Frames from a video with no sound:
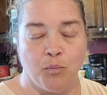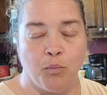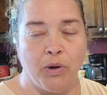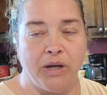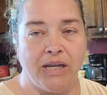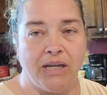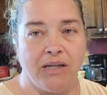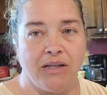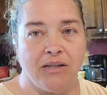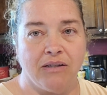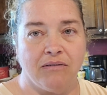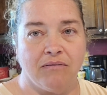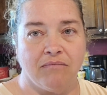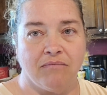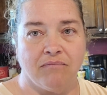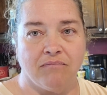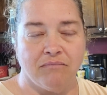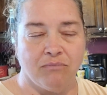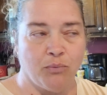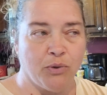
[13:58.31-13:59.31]
We
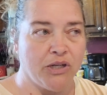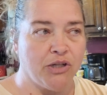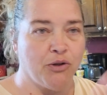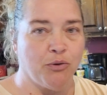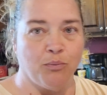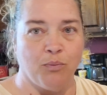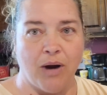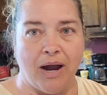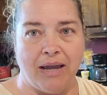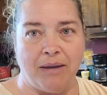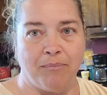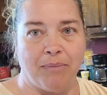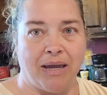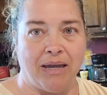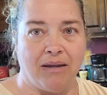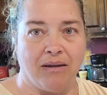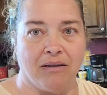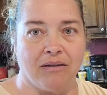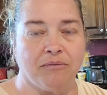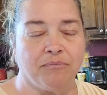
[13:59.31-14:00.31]
do right
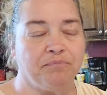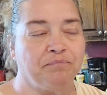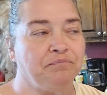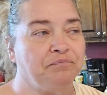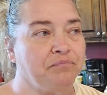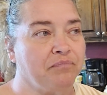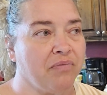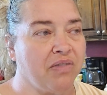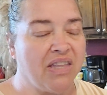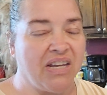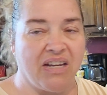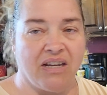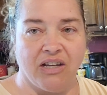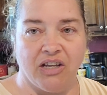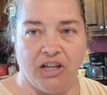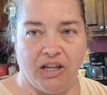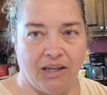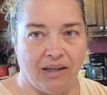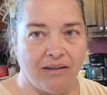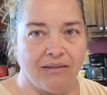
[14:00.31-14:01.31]
bacon, thick
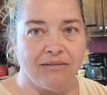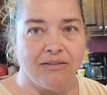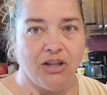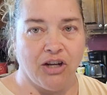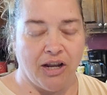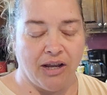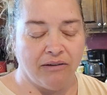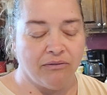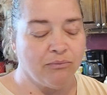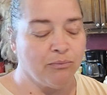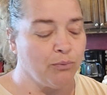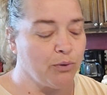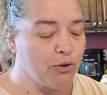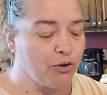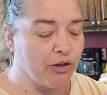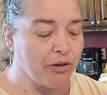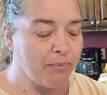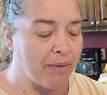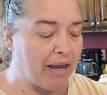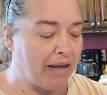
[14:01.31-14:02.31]
cut, you know, real
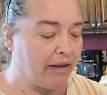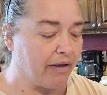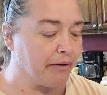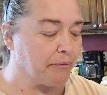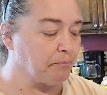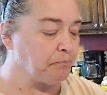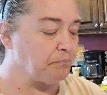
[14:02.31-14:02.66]
good bacon.